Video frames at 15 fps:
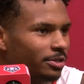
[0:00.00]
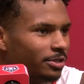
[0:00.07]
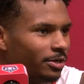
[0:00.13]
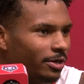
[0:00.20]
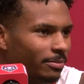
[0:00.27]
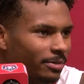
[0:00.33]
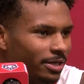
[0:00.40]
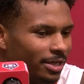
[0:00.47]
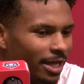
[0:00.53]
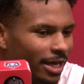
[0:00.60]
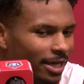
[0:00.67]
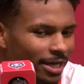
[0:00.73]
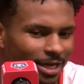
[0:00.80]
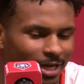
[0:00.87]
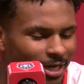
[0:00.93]
You know what I mean?
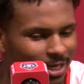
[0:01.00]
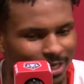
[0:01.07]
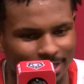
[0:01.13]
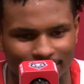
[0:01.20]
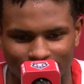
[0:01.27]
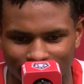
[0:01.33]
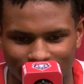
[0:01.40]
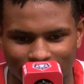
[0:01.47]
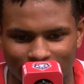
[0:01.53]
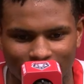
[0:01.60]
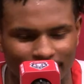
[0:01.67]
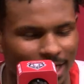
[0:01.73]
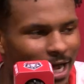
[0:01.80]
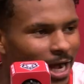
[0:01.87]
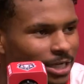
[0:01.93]
Like, you know, just
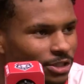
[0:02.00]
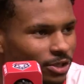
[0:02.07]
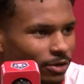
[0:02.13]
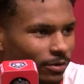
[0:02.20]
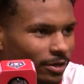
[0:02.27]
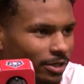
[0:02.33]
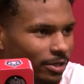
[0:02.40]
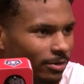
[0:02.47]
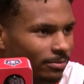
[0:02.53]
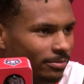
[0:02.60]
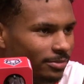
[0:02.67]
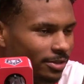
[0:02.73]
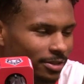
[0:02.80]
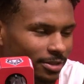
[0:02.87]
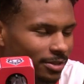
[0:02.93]
getting the guys going, you know,
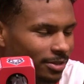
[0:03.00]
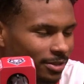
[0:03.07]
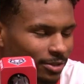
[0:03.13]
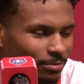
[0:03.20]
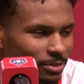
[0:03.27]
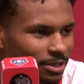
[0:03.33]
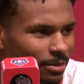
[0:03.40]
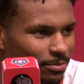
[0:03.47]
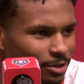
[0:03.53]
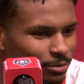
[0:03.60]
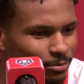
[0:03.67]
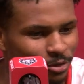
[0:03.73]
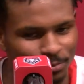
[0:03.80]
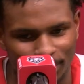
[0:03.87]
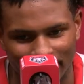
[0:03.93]
just going to be something
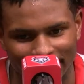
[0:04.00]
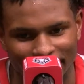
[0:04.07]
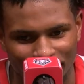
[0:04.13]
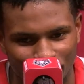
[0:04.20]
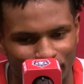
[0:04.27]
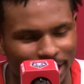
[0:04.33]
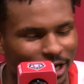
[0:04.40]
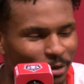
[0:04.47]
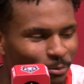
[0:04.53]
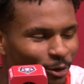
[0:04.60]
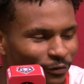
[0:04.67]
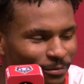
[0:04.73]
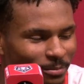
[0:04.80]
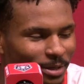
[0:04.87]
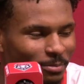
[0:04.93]
simple. You'll probably want to hear
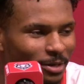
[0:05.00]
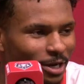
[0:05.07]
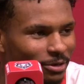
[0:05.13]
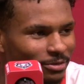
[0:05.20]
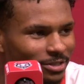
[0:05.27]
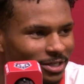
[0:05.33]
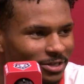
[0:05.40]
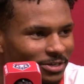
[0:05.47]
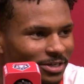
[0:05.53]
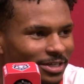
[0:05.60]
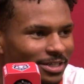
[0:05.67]
more from him, though. So.